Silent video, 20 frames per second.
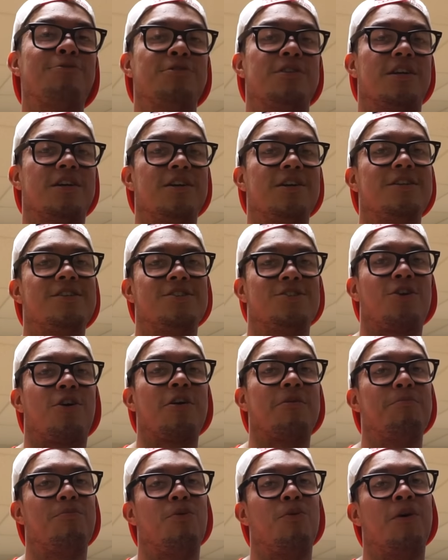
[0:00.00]
was a good
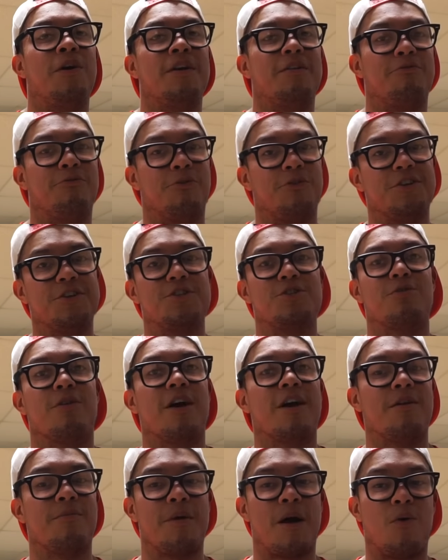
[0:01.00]
starting point for the
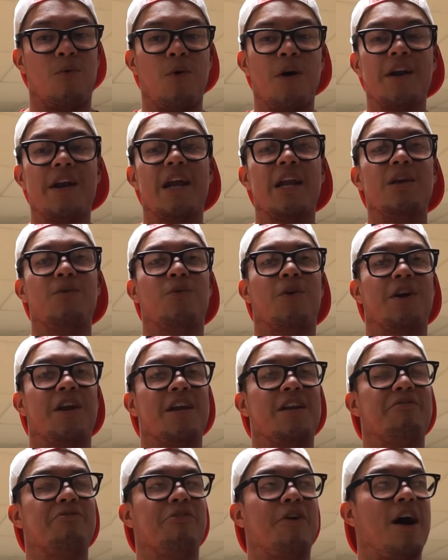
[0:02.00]
shred, about 180,
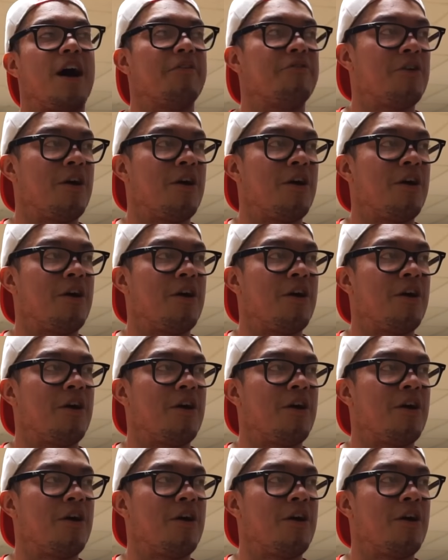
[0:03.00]
185.